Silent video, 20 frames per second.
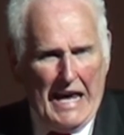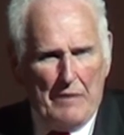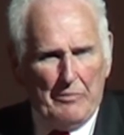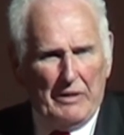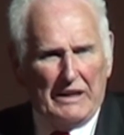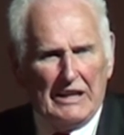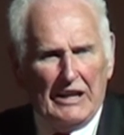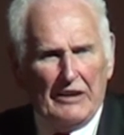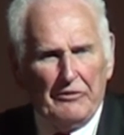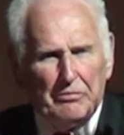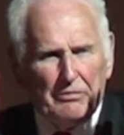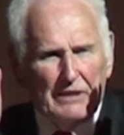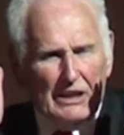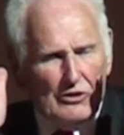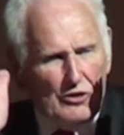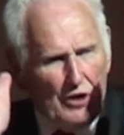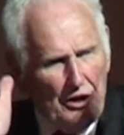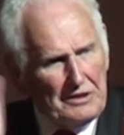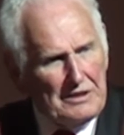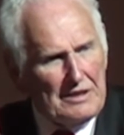But if we
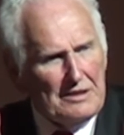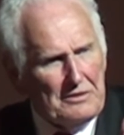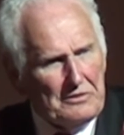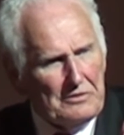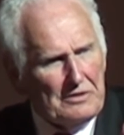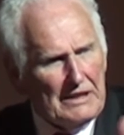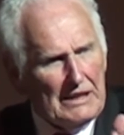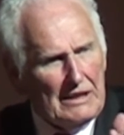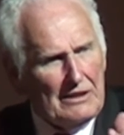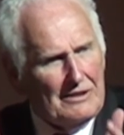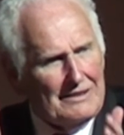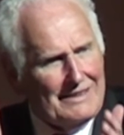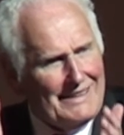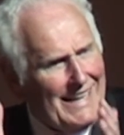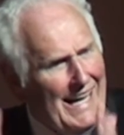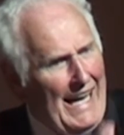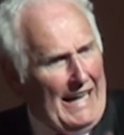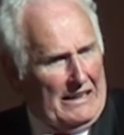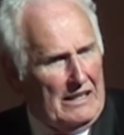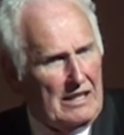concentrate on
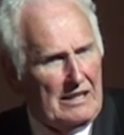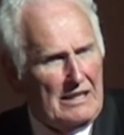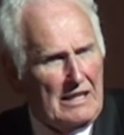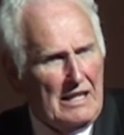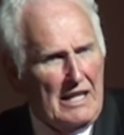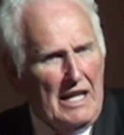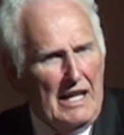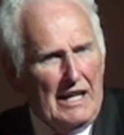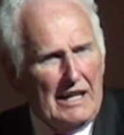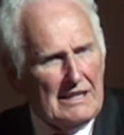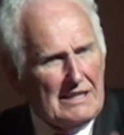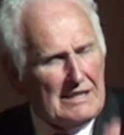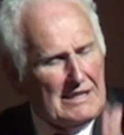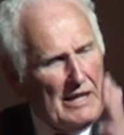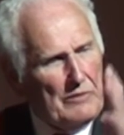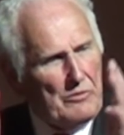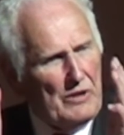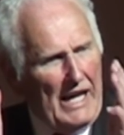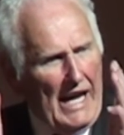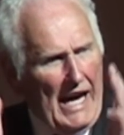that and
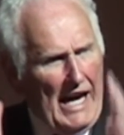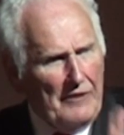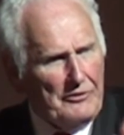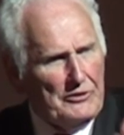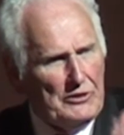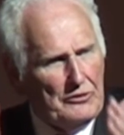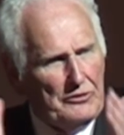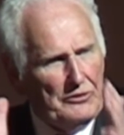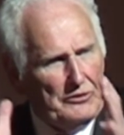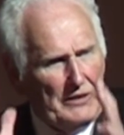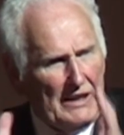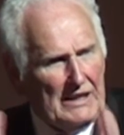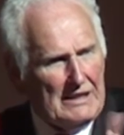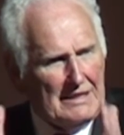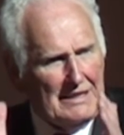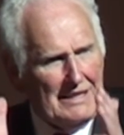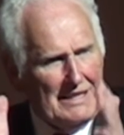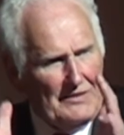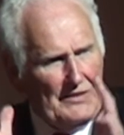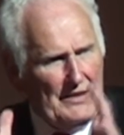say we have to
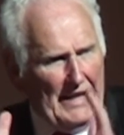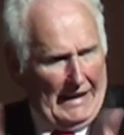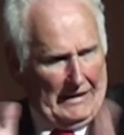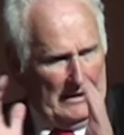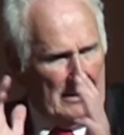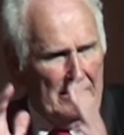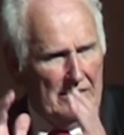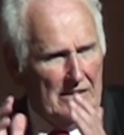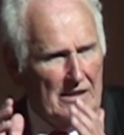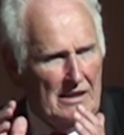fix that,